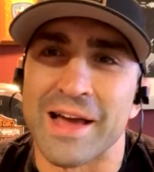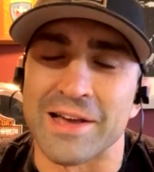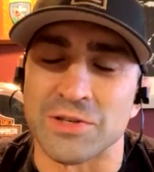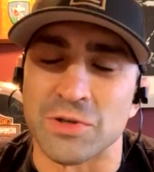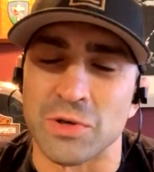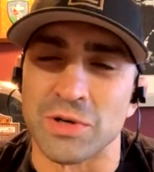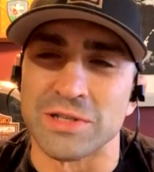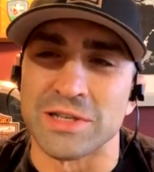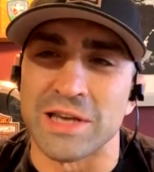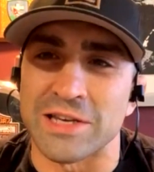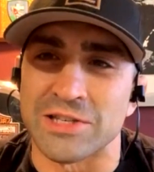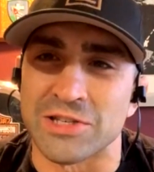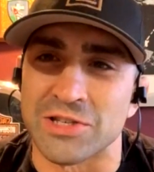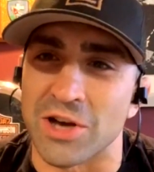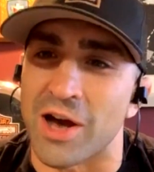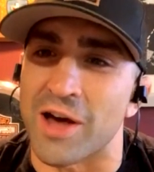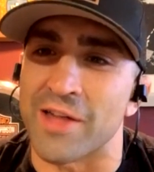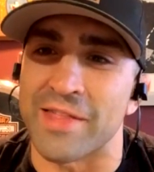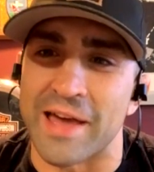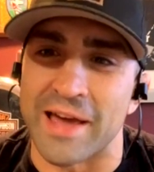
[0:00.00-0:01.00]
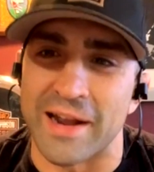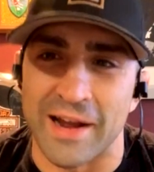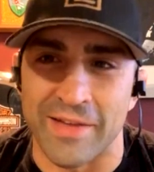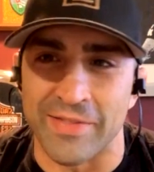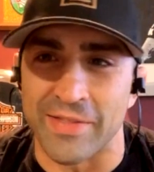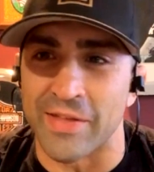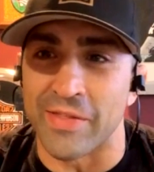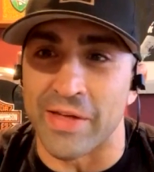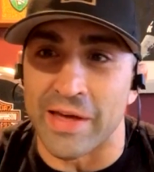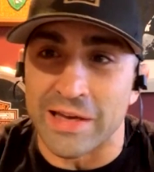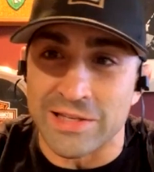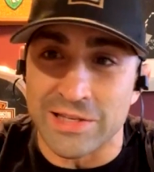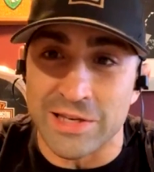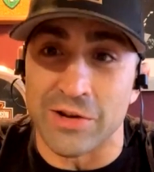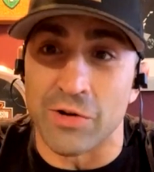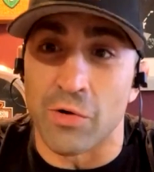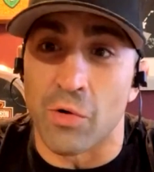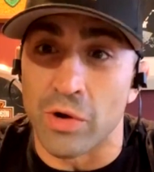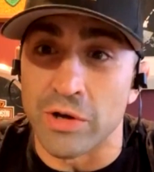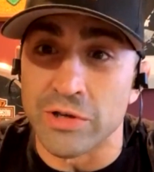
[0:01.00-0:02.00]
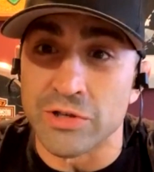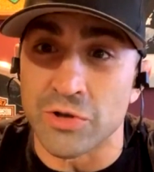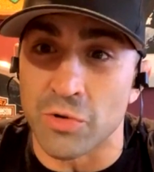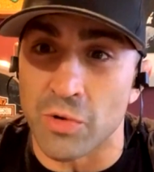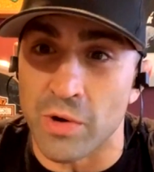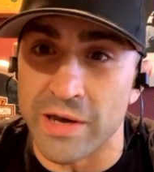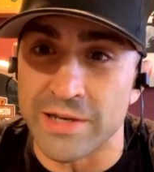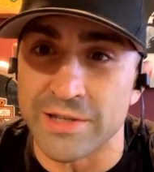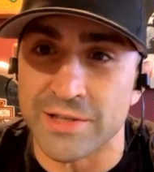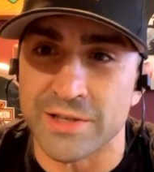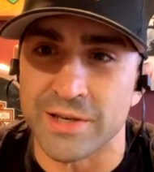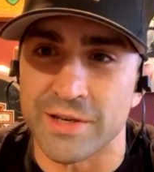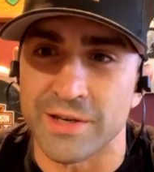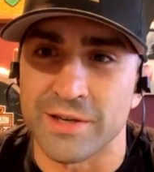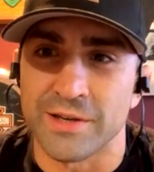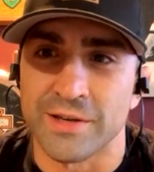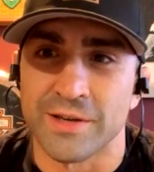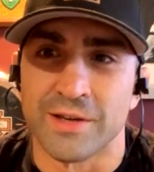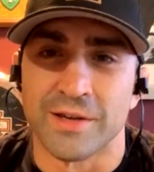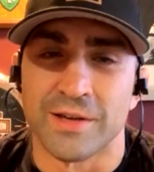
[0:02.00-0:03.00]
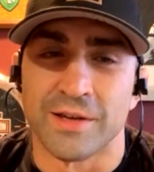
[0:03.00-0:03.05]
As soon as I saw that, and then like seeing Hoist Gracie,